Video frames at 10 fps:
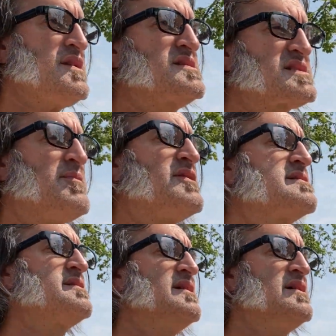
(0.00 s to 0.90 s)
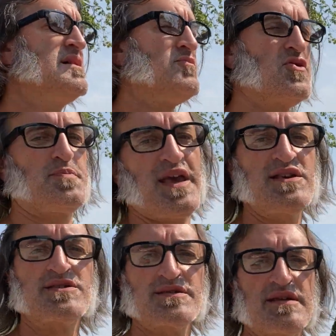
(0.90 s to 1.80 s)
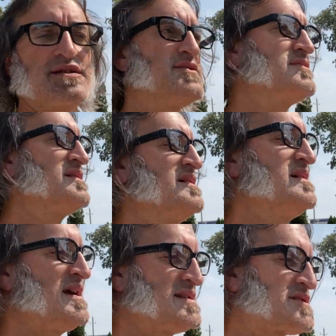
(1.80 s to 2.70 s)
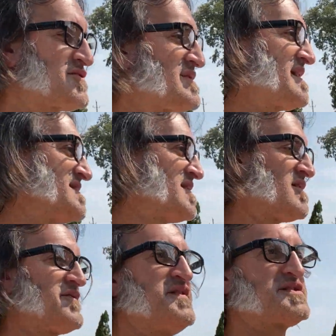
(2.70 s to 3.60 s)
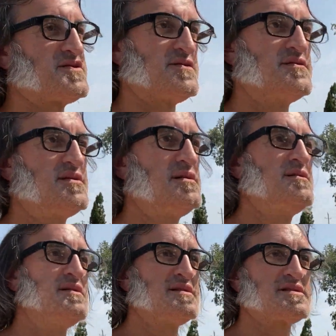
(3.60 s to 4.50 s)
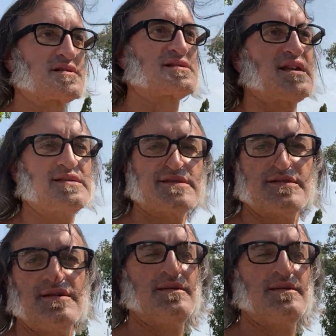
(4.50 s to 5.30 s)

someone more patient than you has created artificial success,